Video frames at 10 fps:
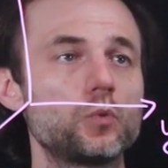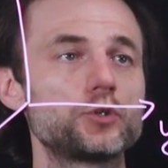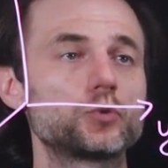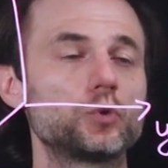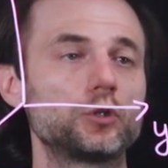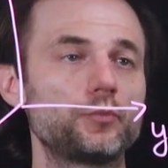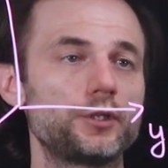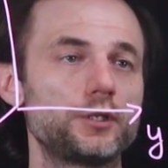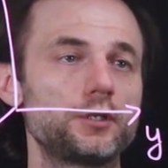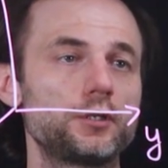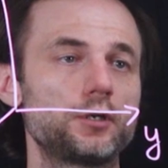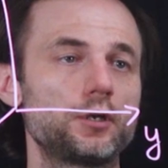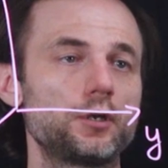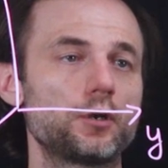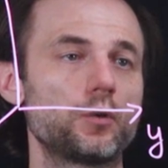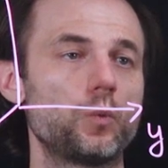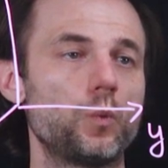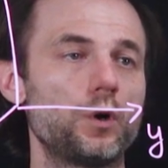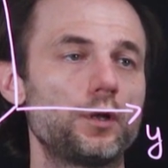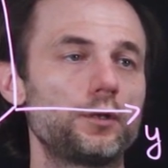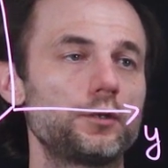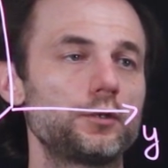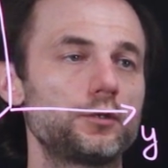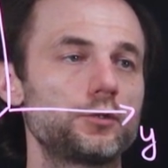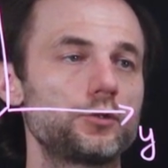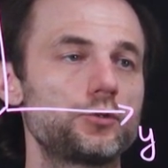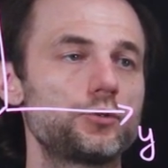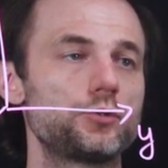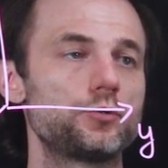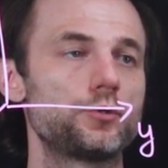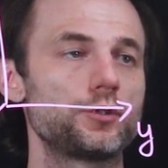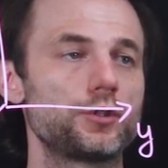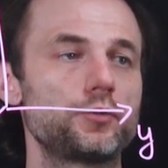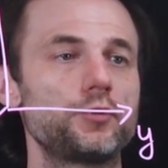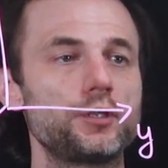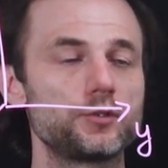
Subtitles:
which will be 1, 2, and 3.